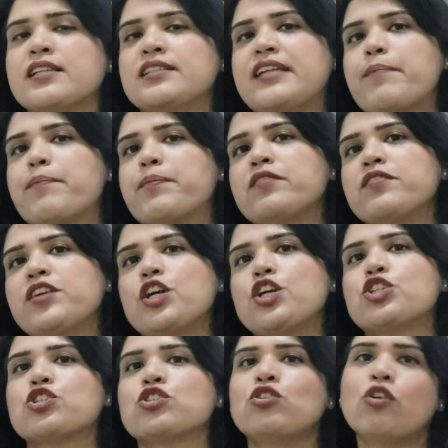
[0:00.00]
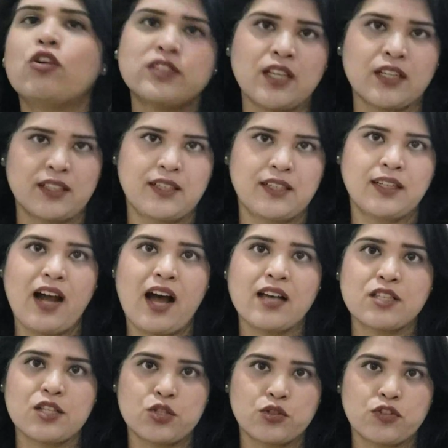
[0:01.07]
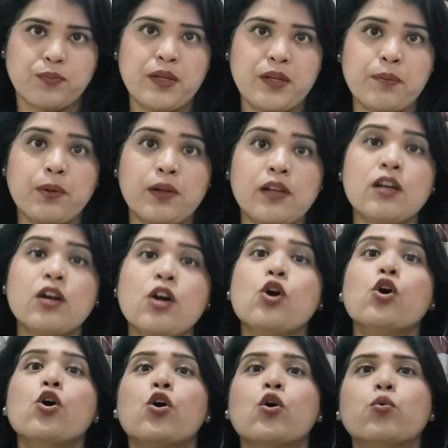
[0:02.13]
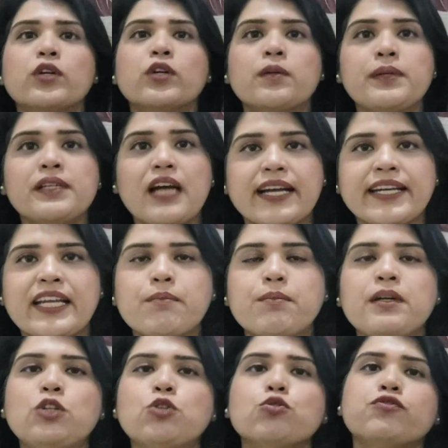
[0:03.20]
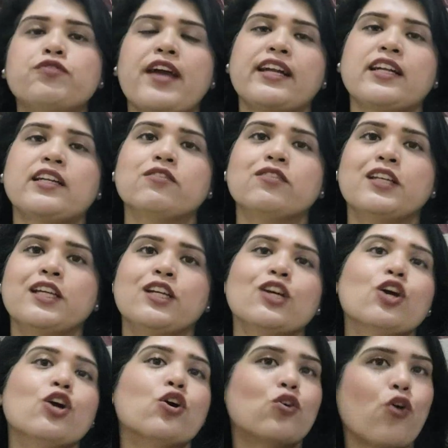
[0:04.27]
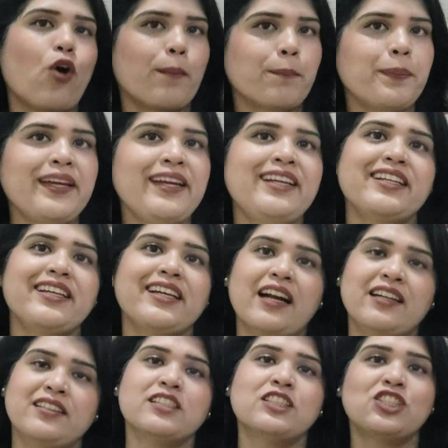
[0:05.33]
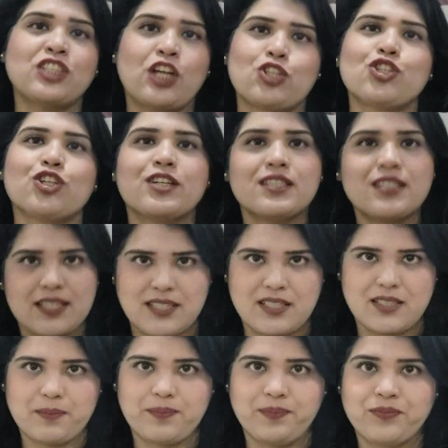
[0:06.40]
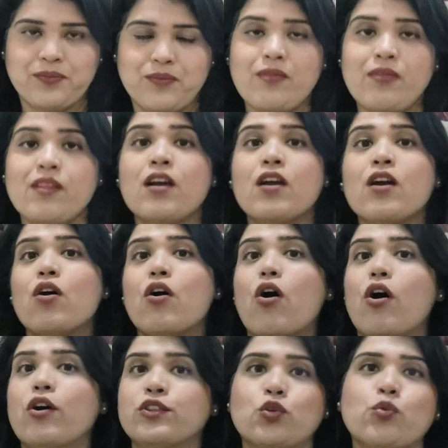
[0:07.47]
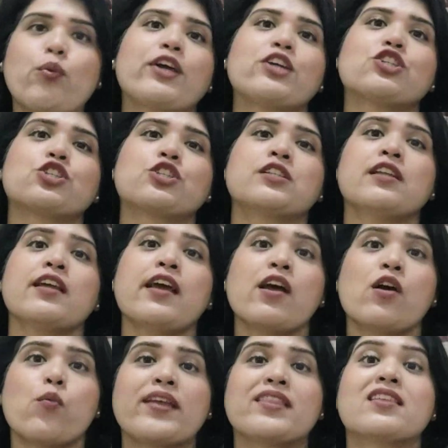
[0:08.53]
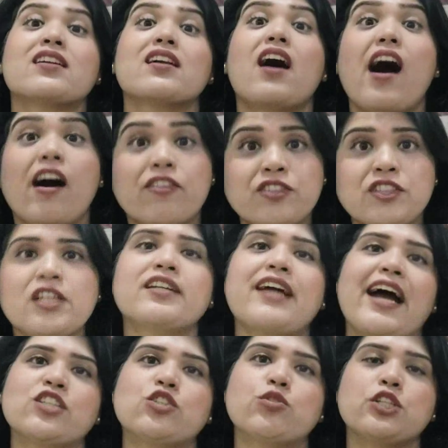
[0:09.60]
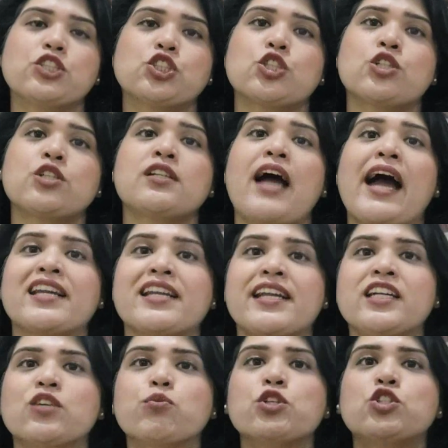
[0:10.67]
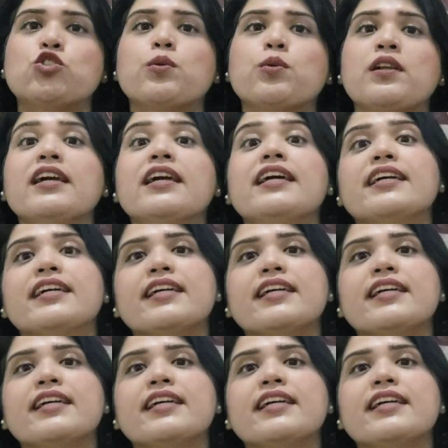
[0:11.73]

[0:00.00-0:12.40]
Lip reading: in the deprivation of certain classes of people who would be unable to effectively compete under such a system. On the question whether after graduation an individual